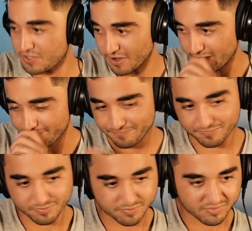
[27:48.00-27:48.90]
Sorry.
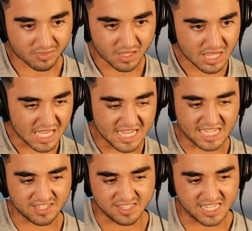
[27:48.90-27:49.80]

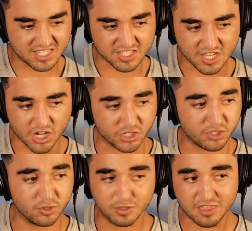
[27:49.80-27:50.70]
Is this a
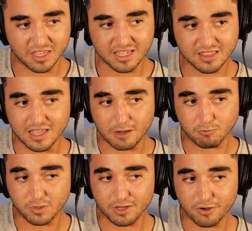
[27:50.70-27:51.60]
good thing
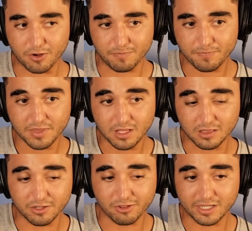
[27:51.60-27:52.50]
that we are
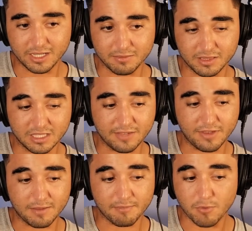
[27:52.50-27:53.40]
literally
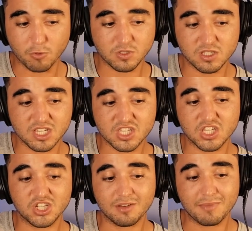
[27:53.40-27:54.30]
leaving most
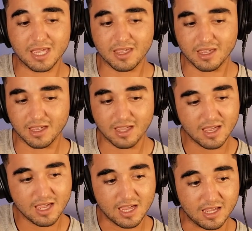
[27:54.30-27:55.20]
decision making
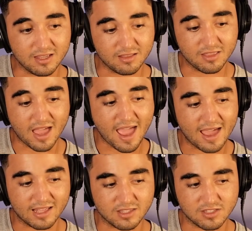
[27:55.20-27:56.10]
in the
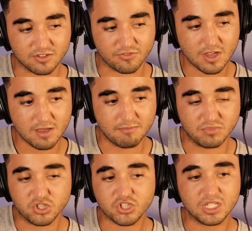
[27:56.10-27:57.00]
hands of
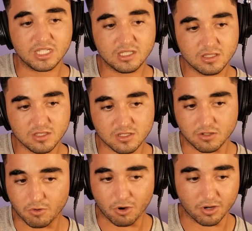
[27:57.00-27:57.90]

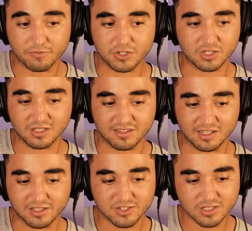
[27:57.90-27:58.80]
machines or artificial
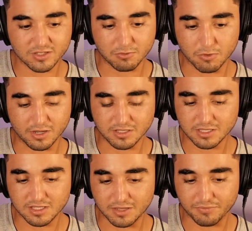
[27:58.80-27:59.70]
intelligence, or
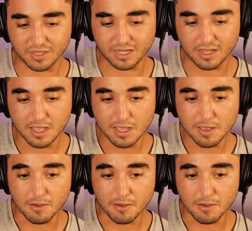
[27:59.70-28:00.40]
is it something